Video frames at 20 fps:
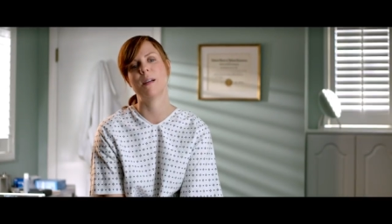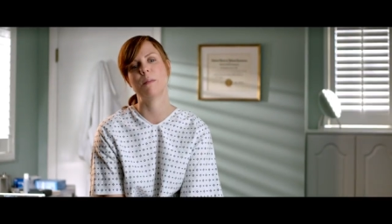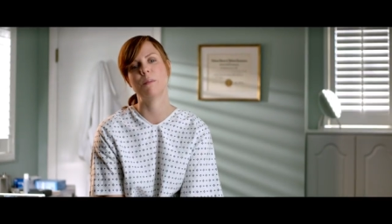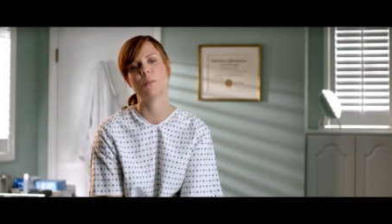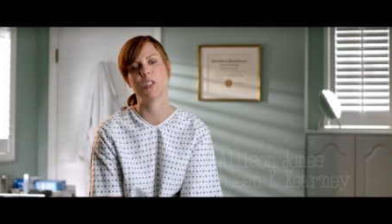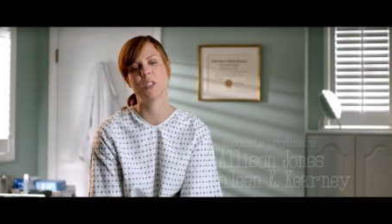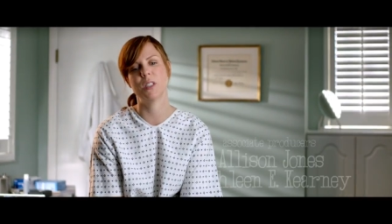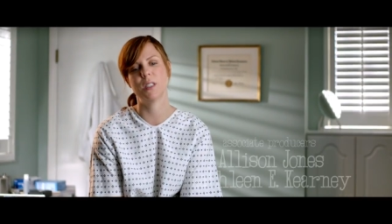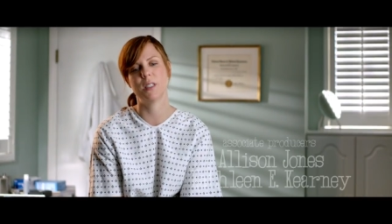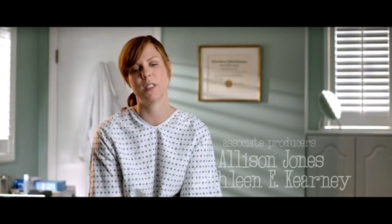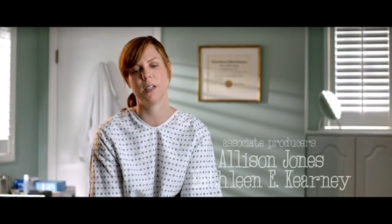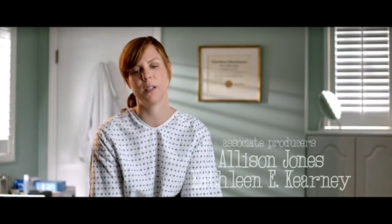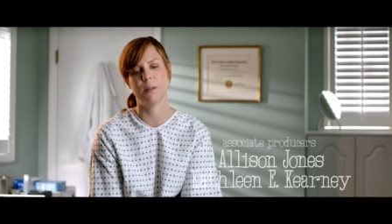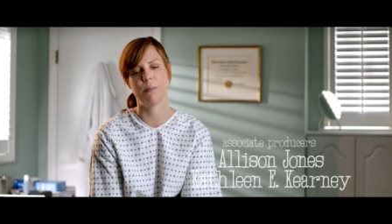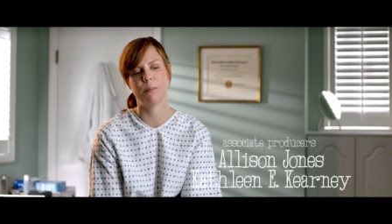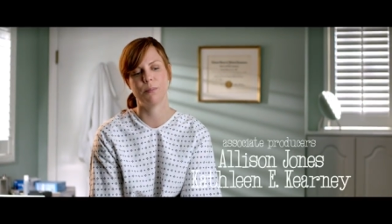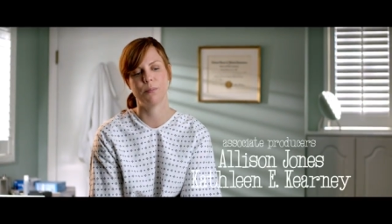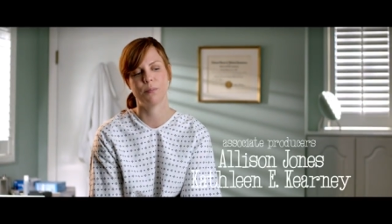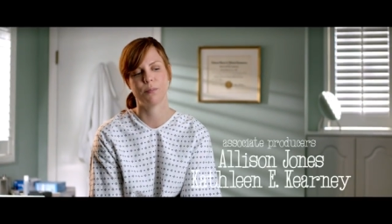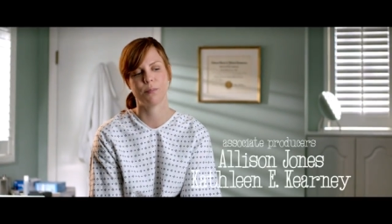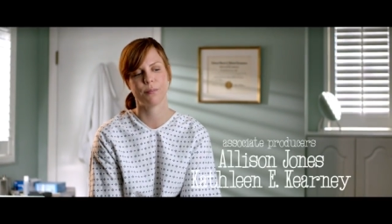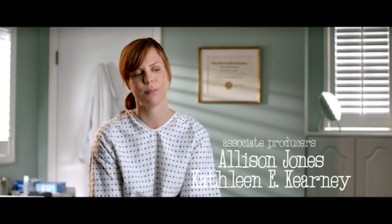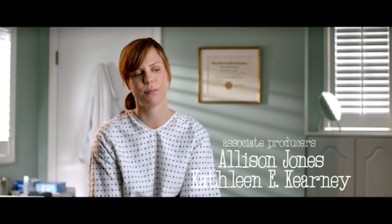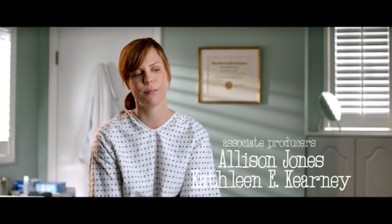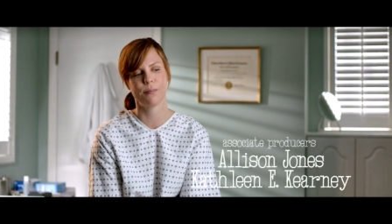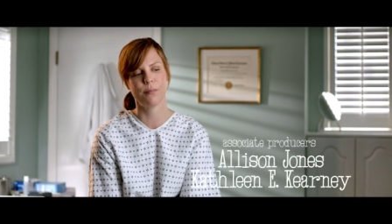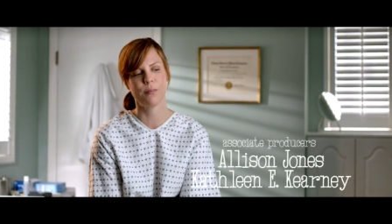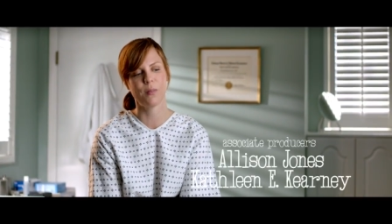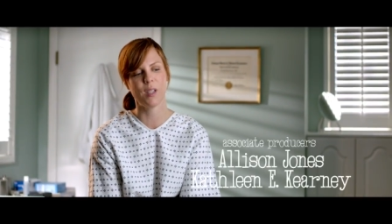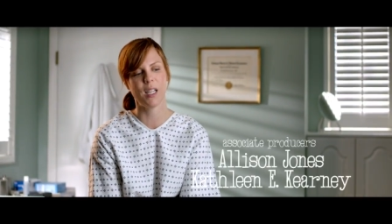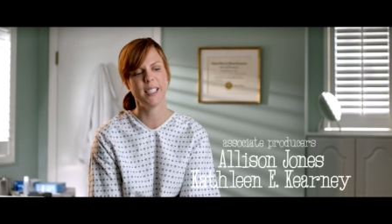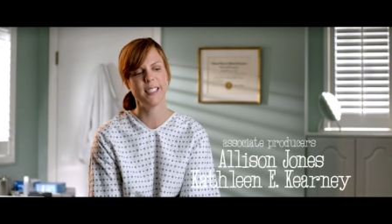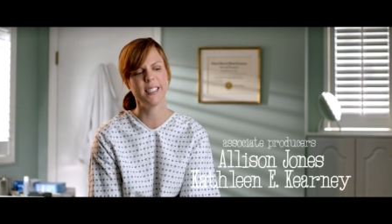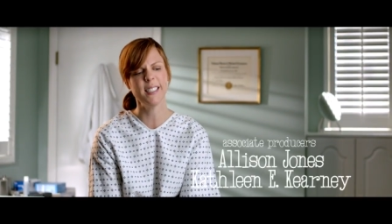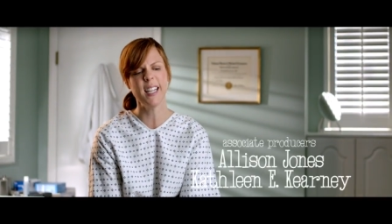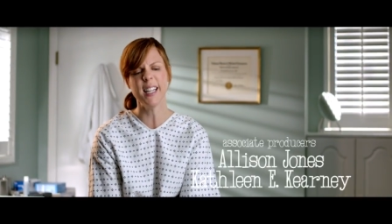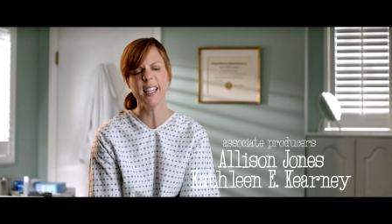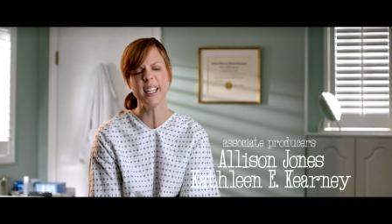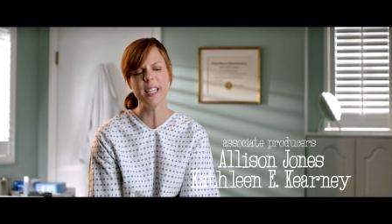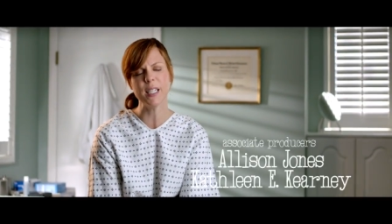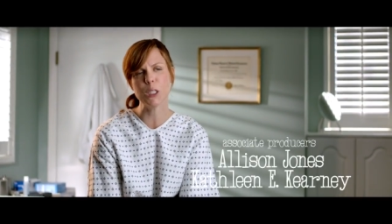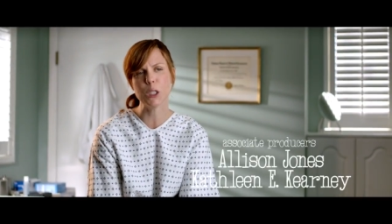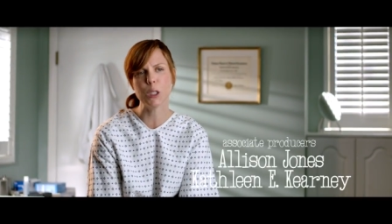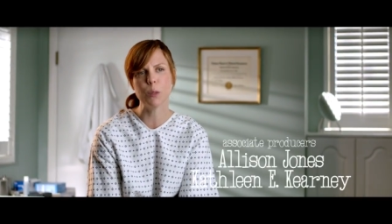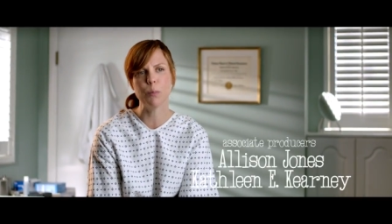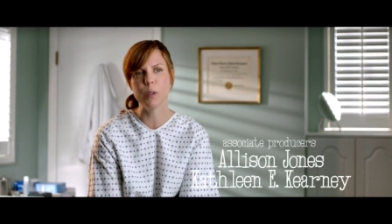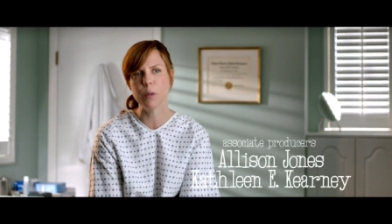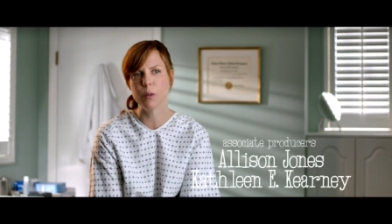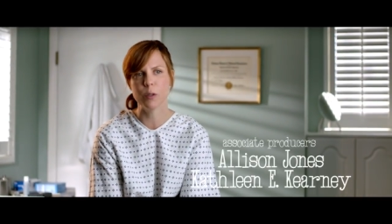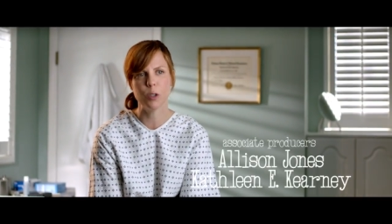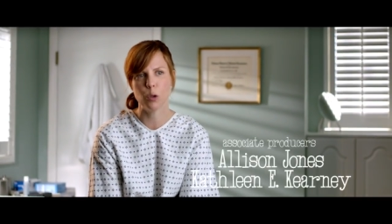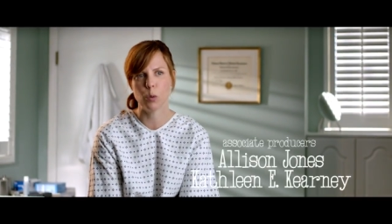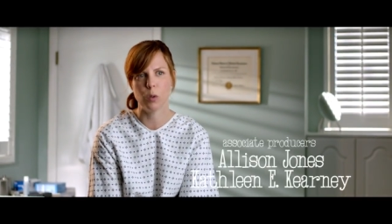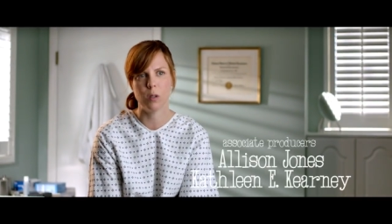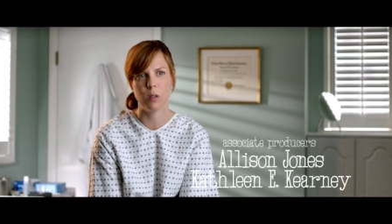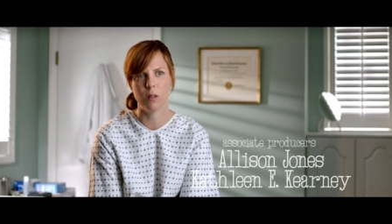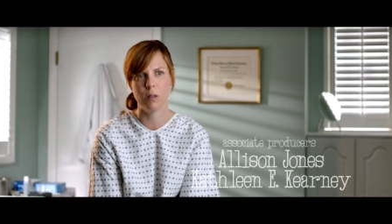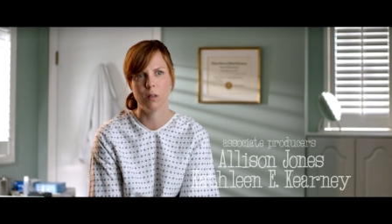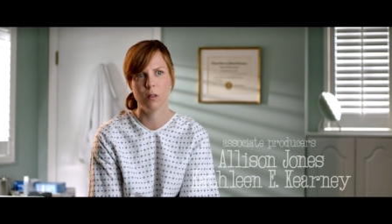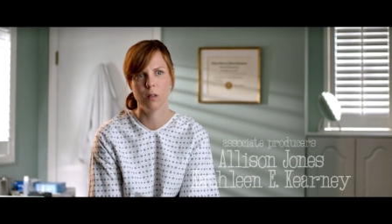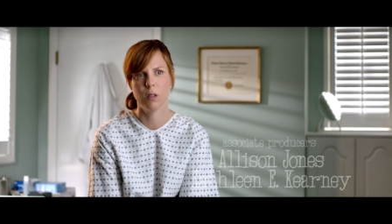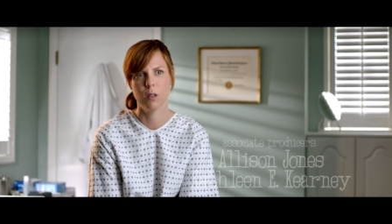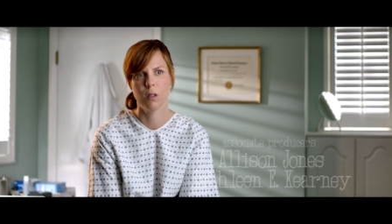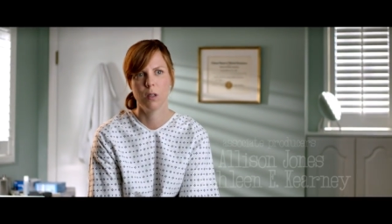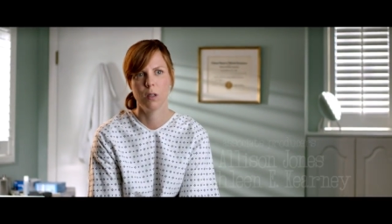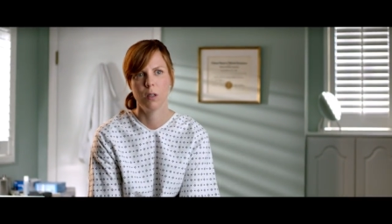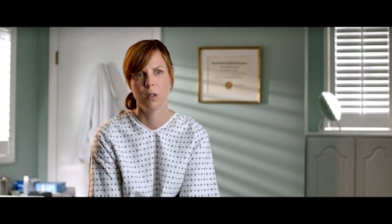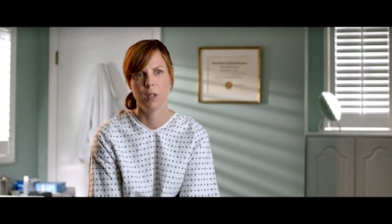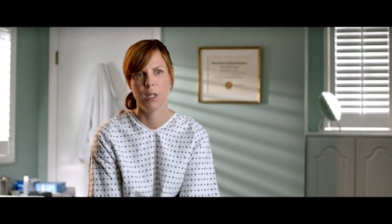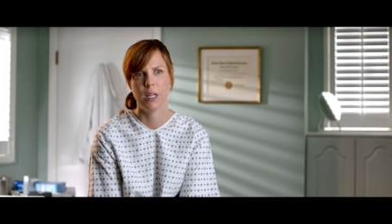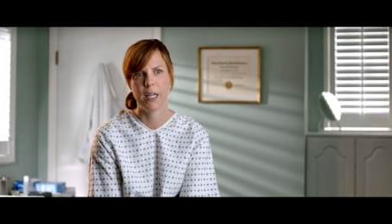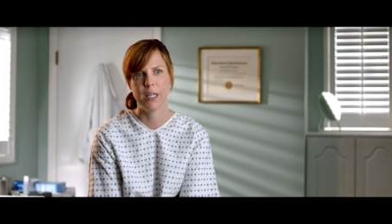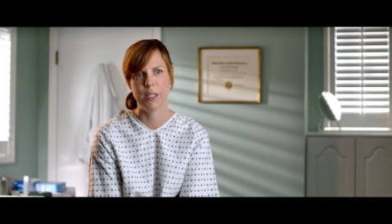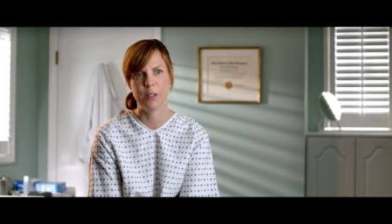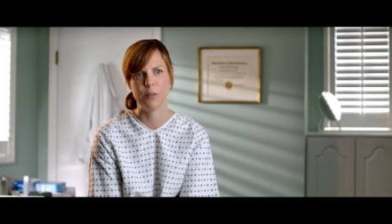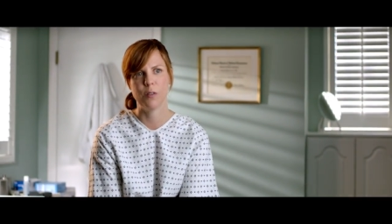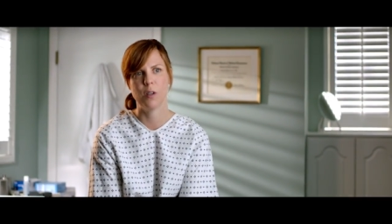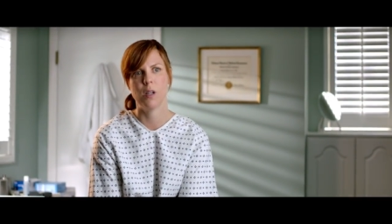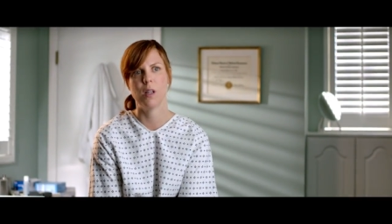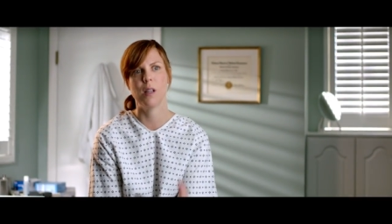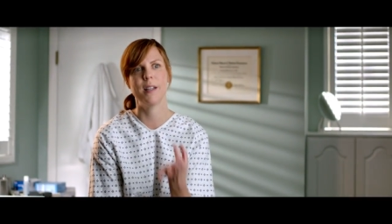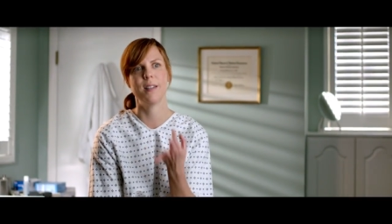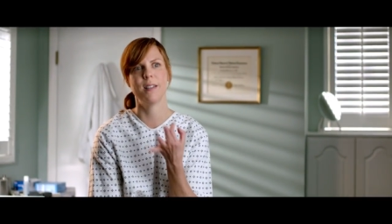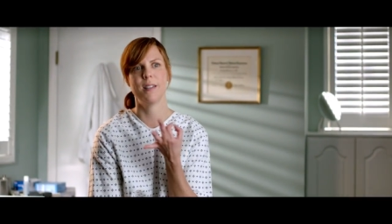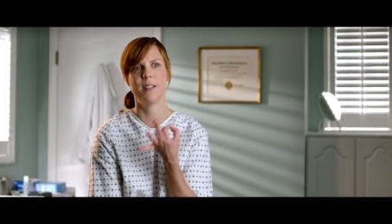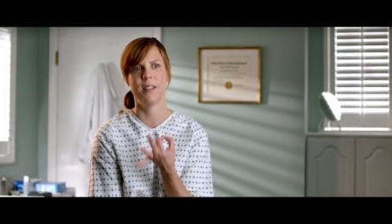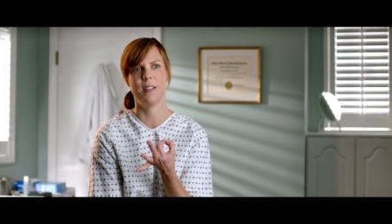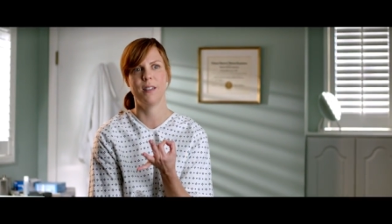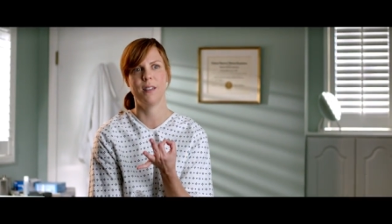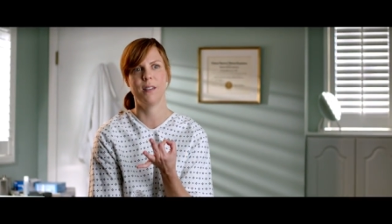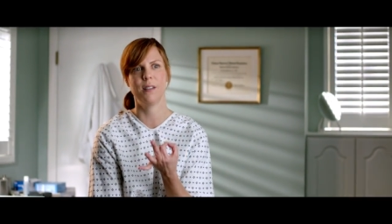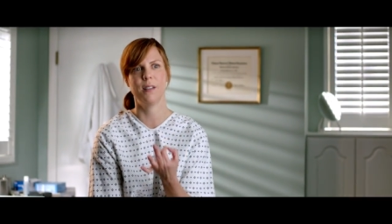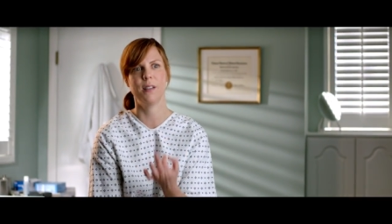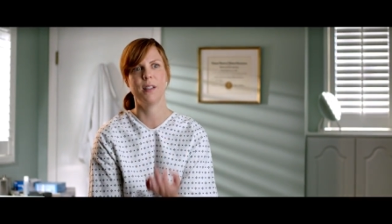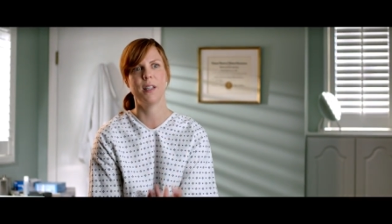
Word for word: I'm just, um, it's not like a spiritual kind of cleansing